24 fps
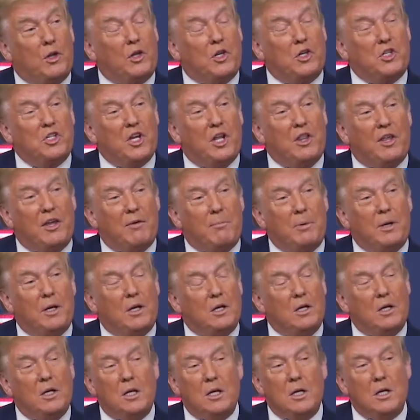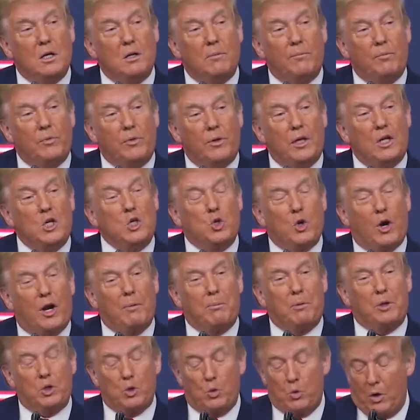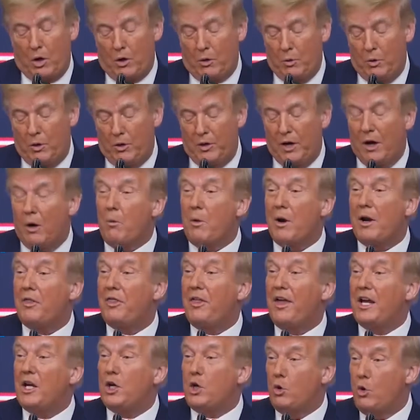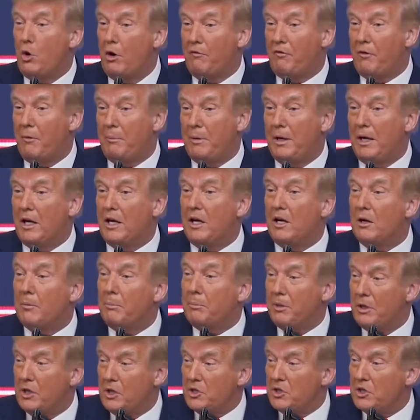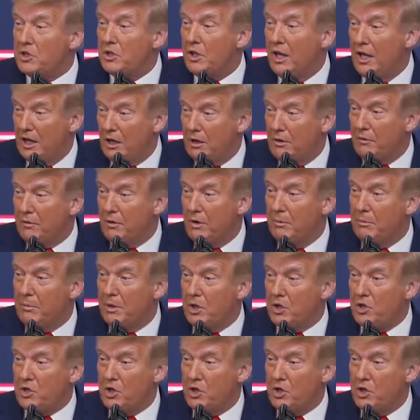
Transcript: us, and they've been incredible to work with. And I want to thank you all for being here. Please, thank you very much.